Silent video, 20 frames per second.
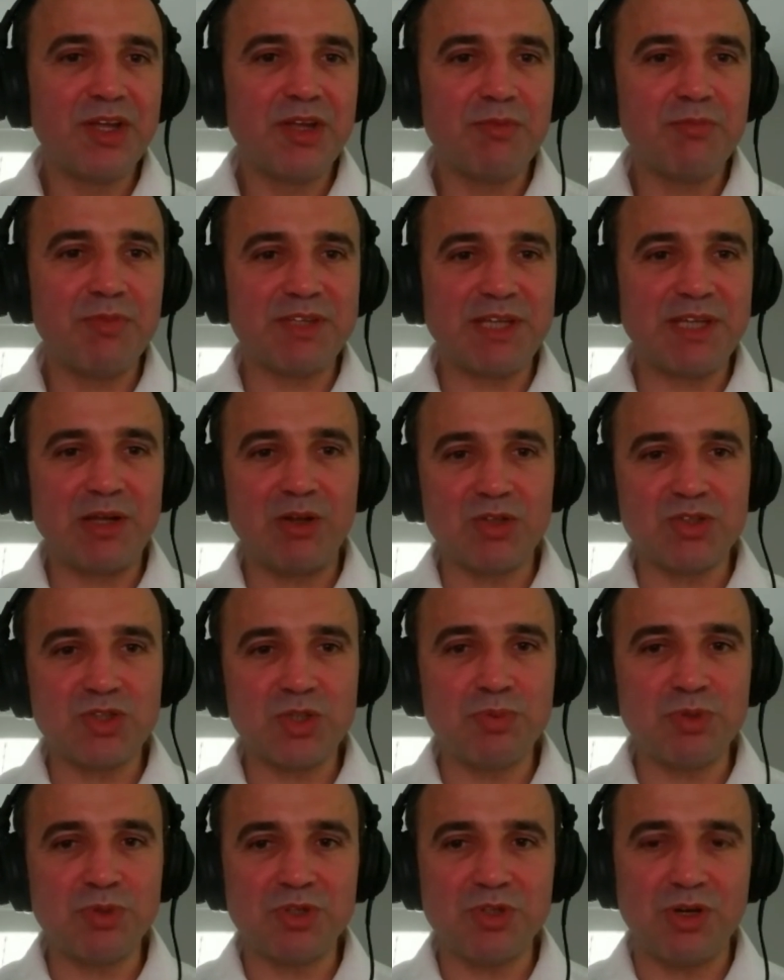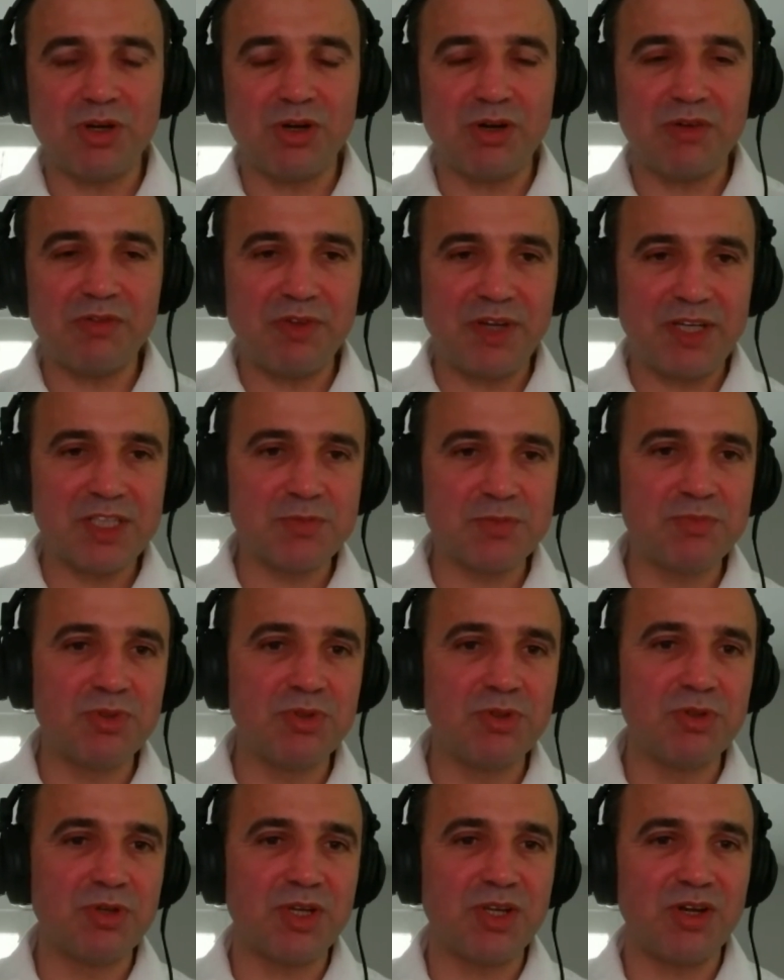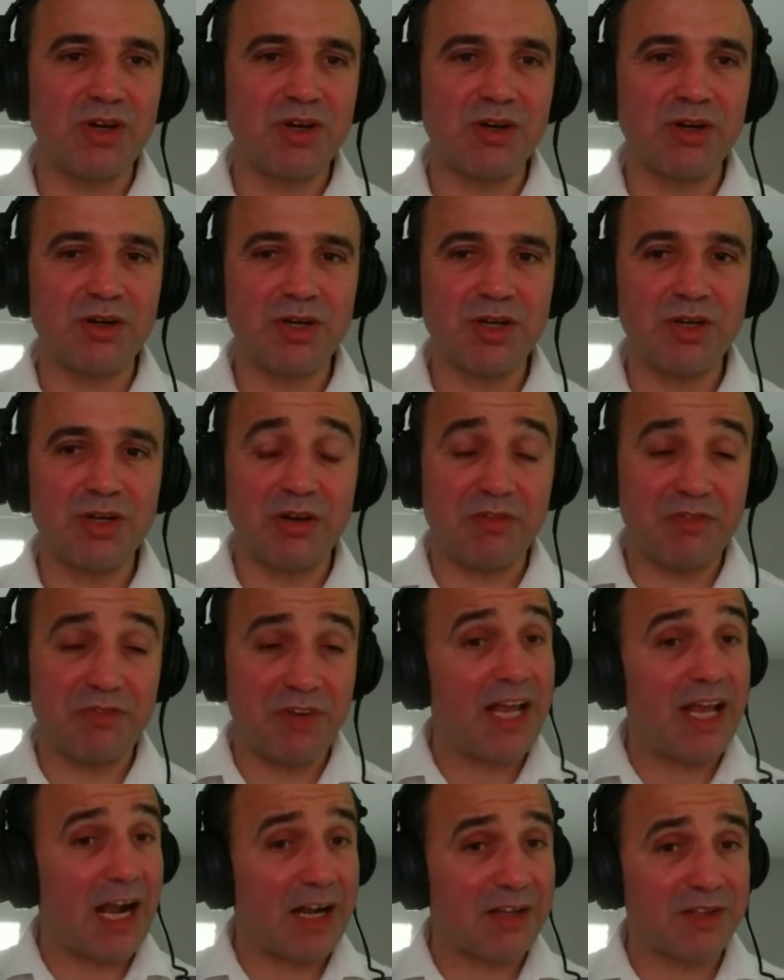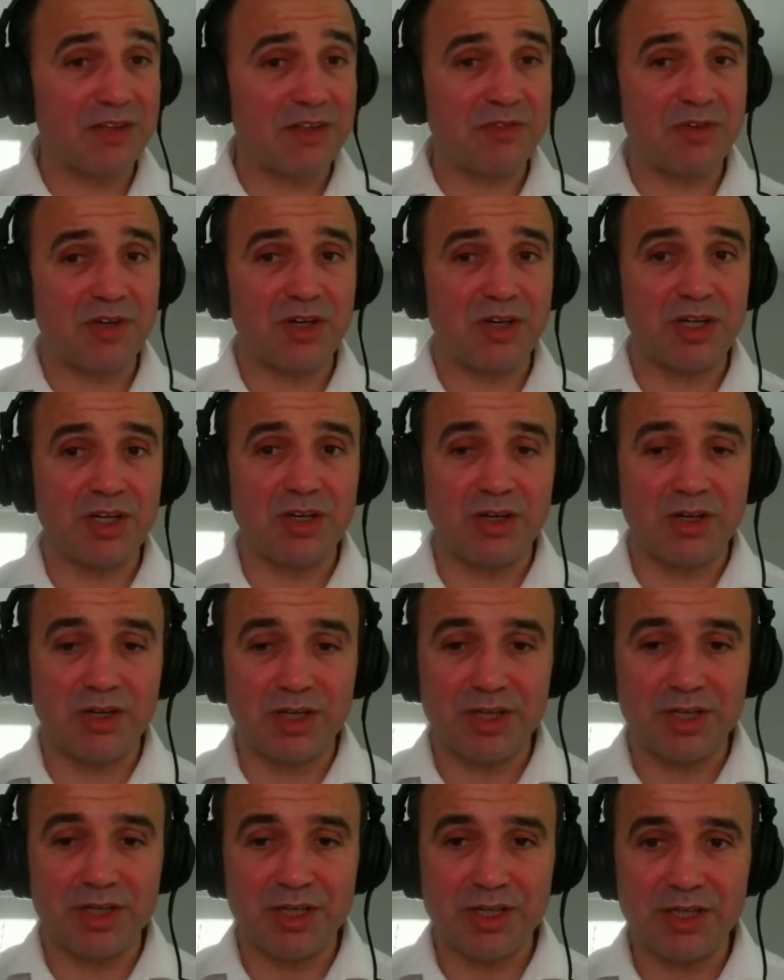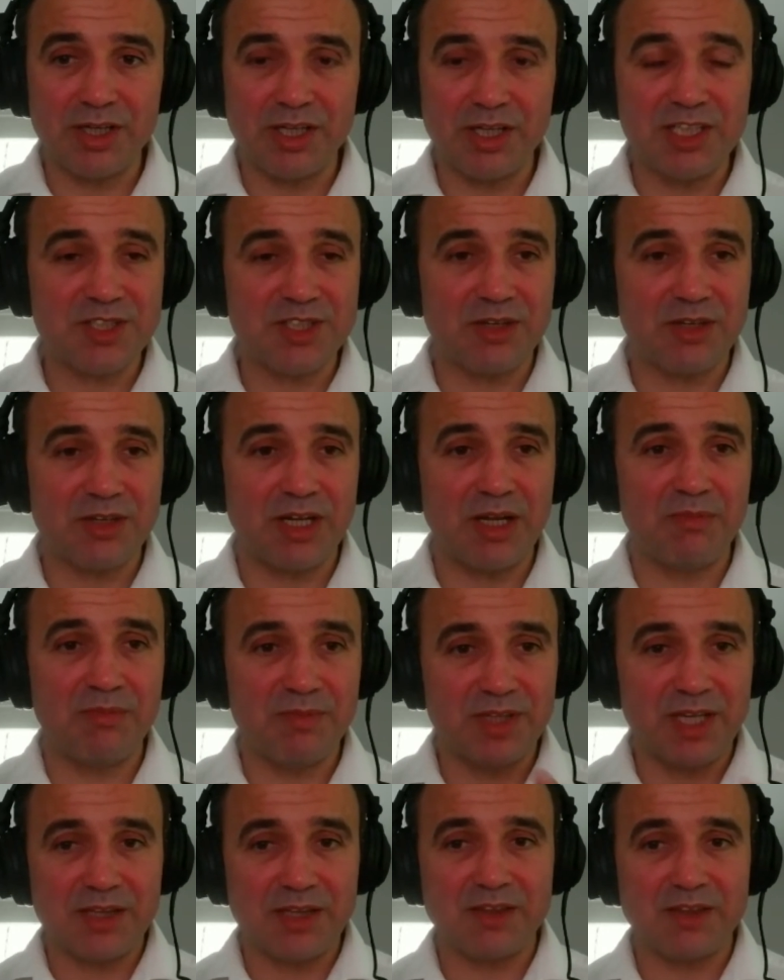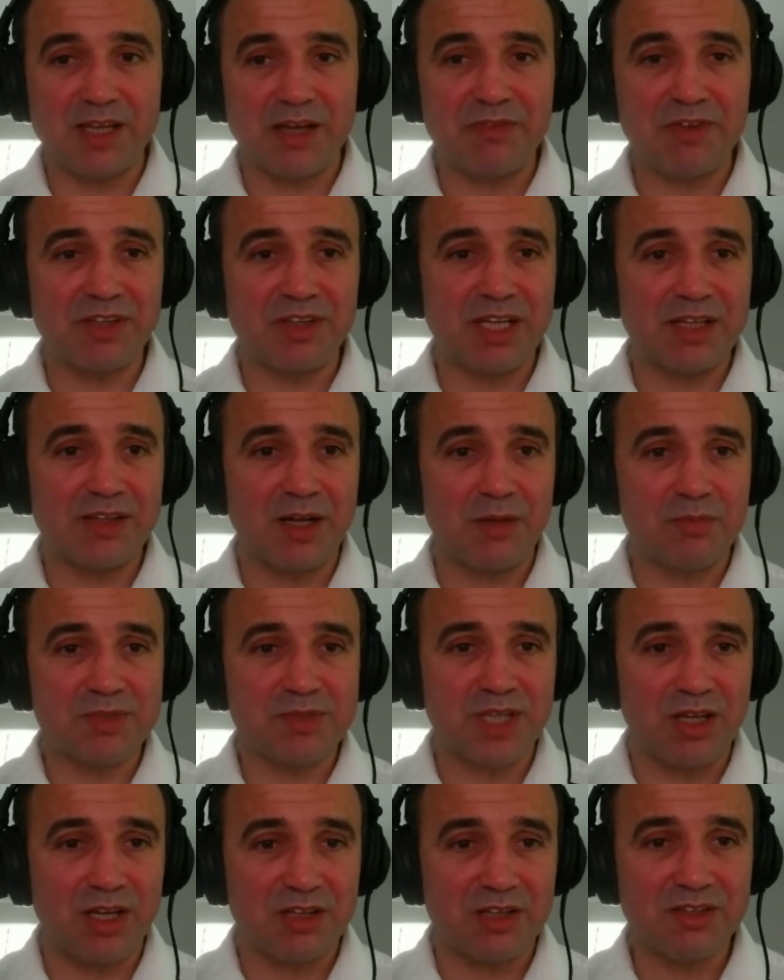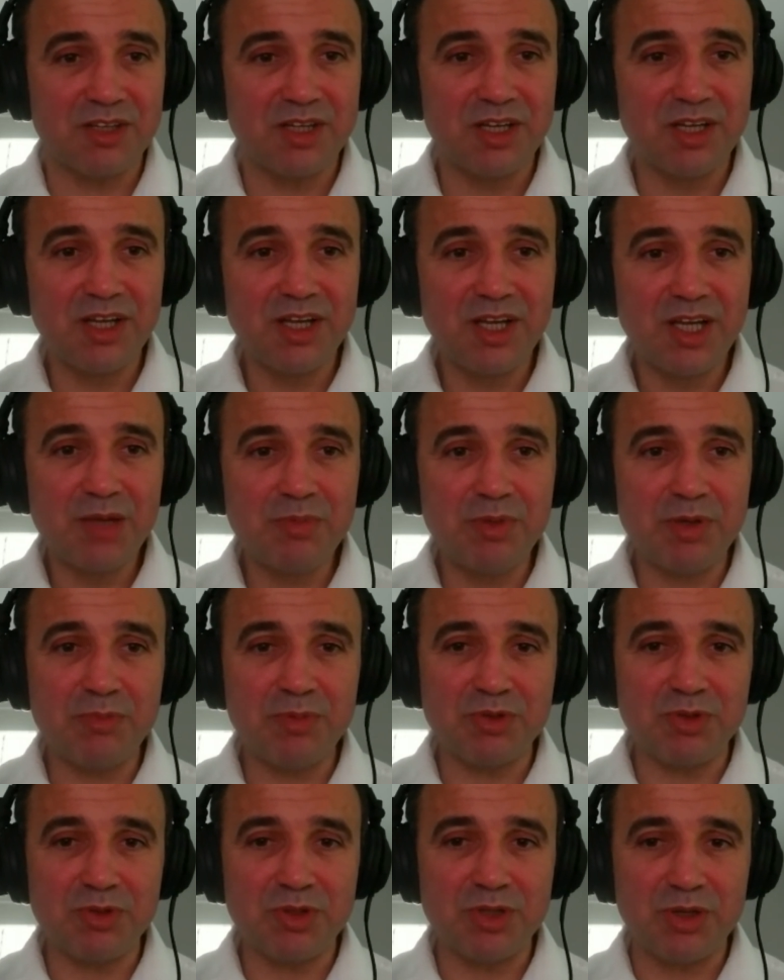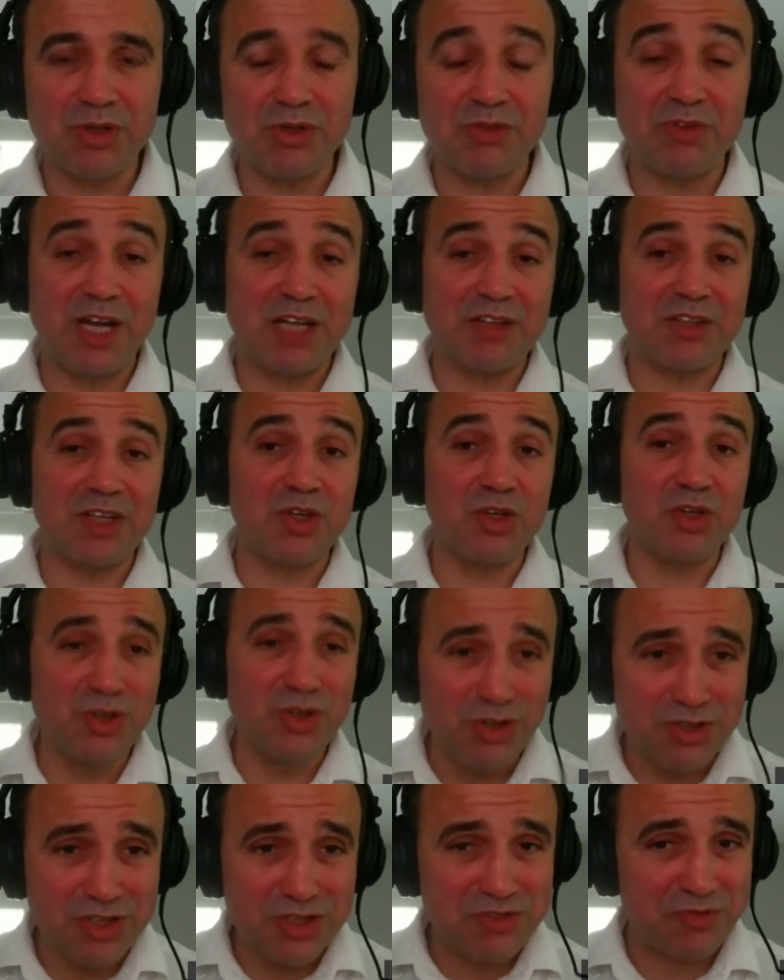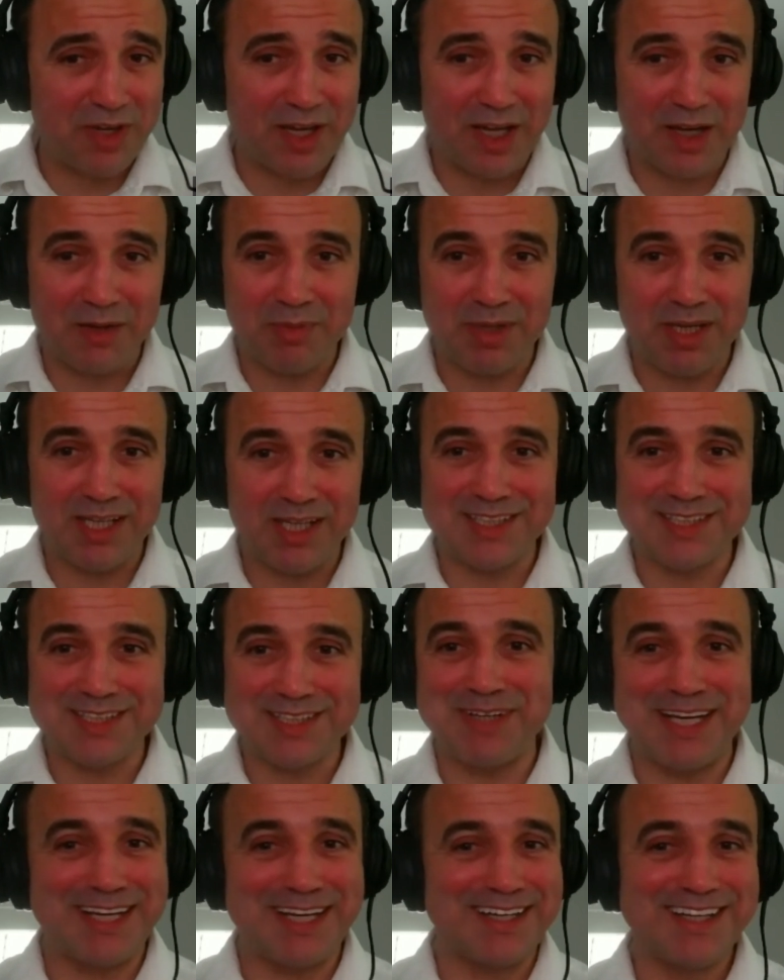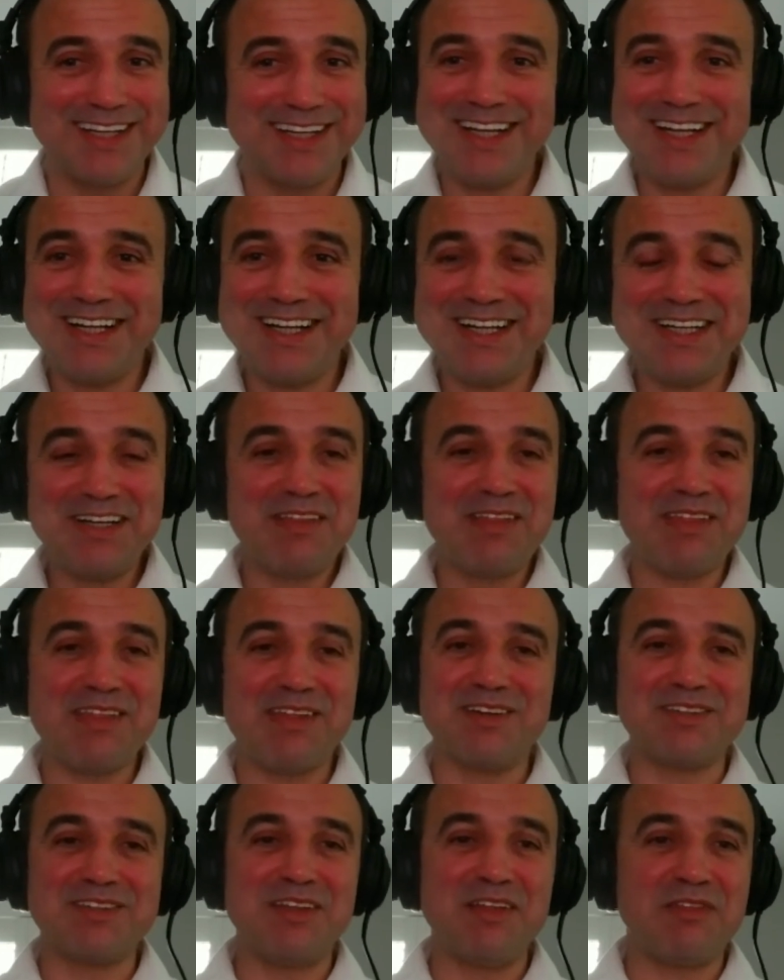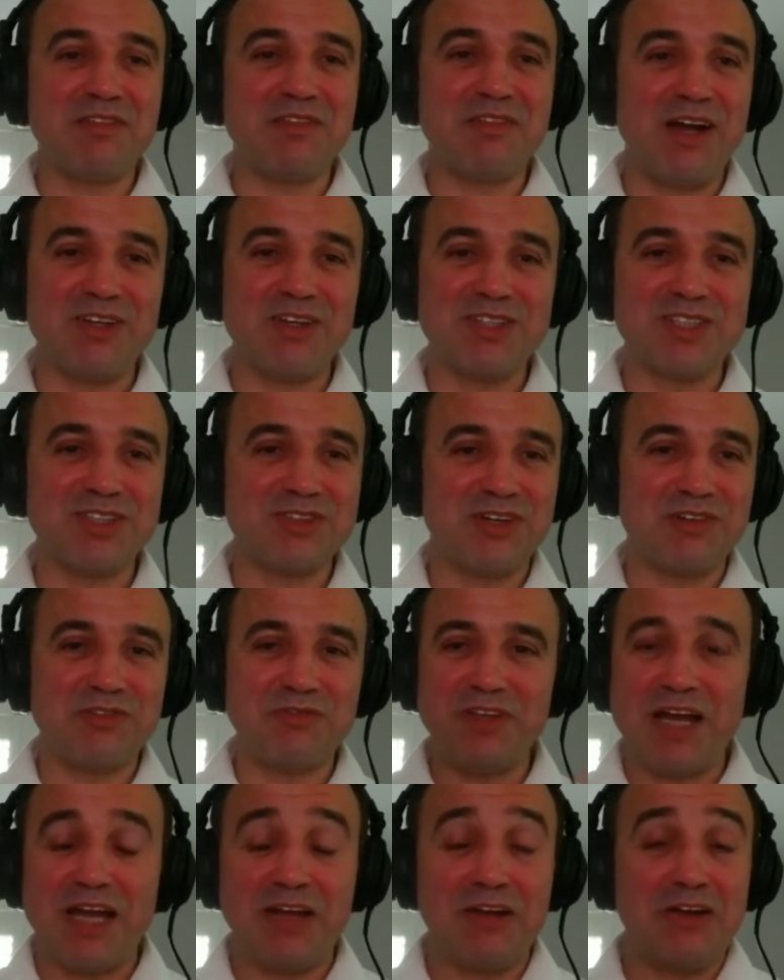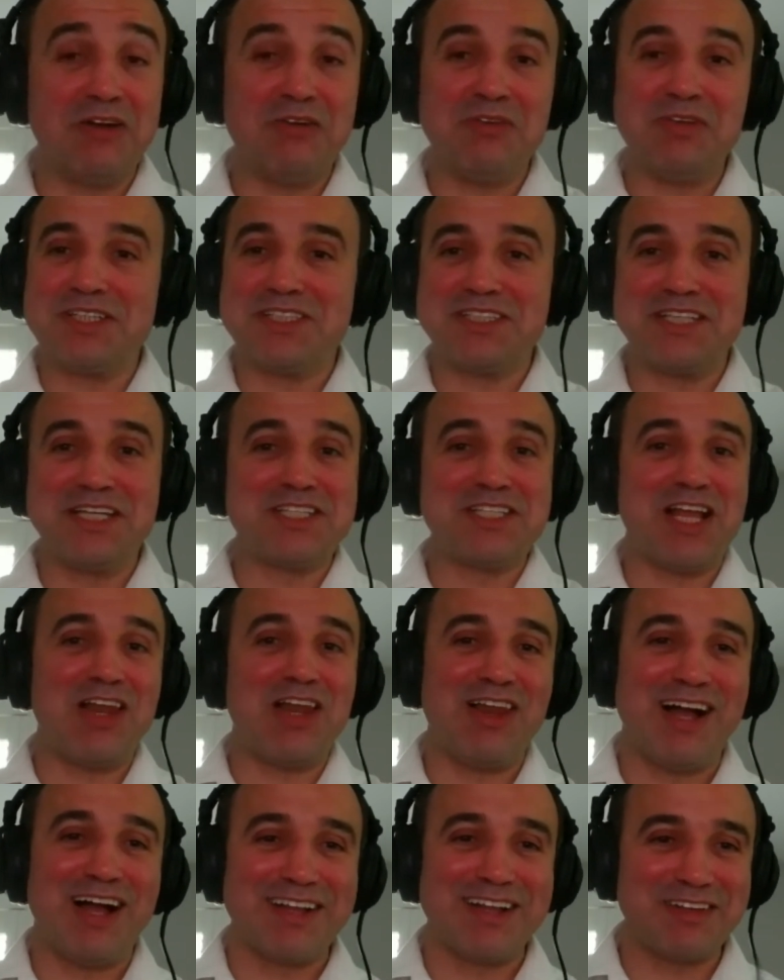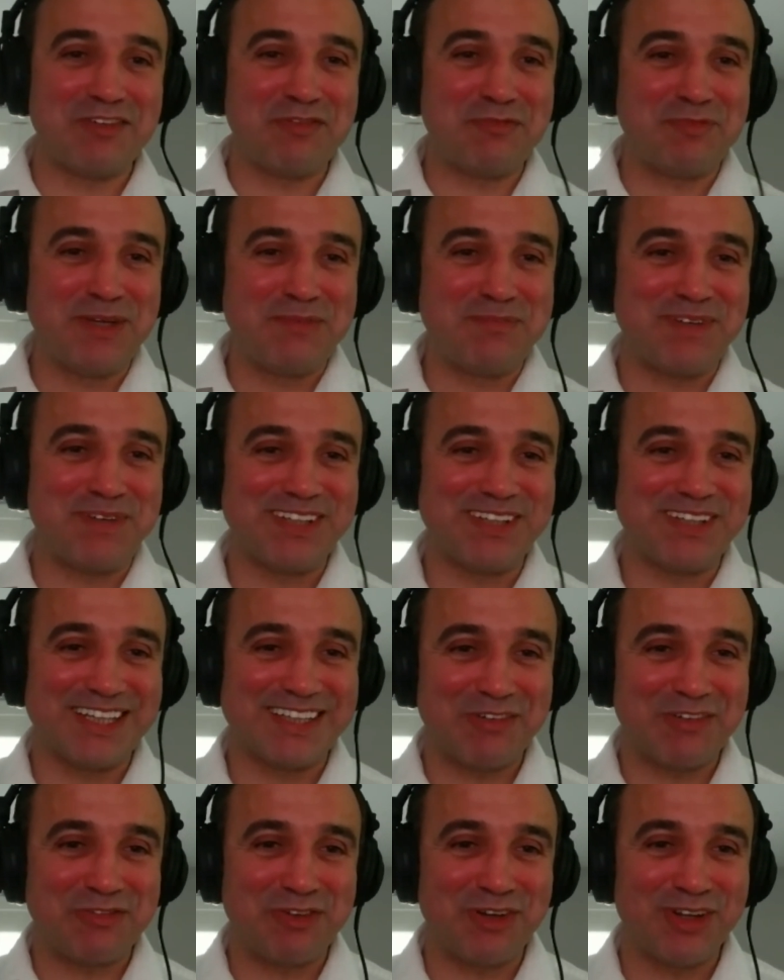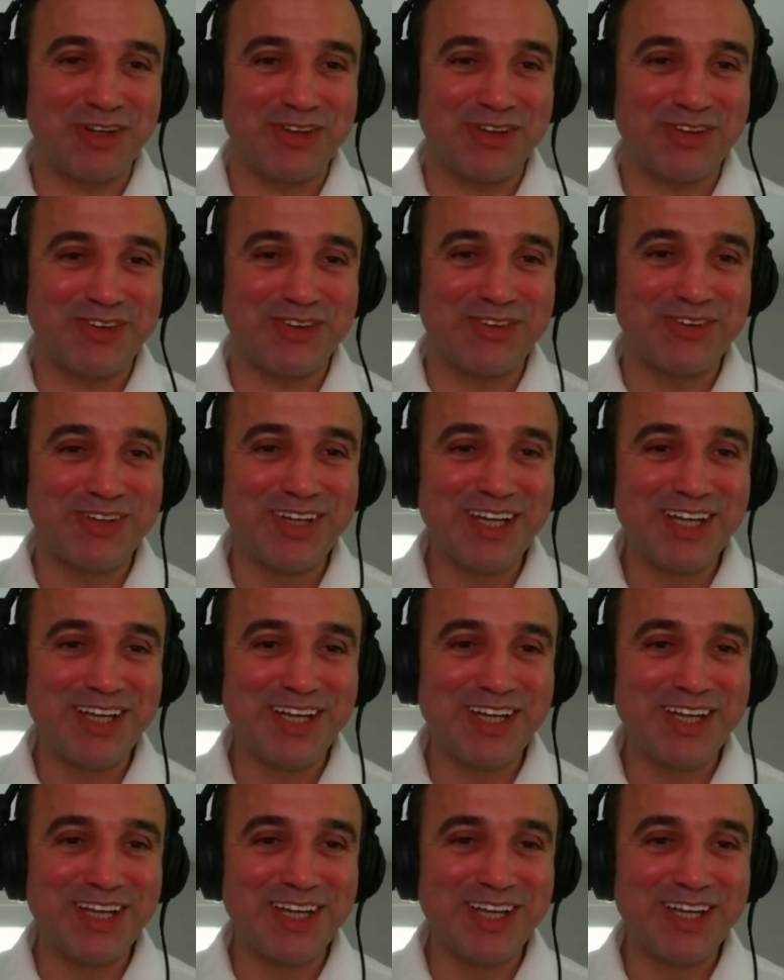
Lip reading: But I also put your Facebook. You're very active on Instagram. That I think that helps a lot. People to know you've got a huge fan base, man. 30,000 or I don't know. It's a lot of people that are following you.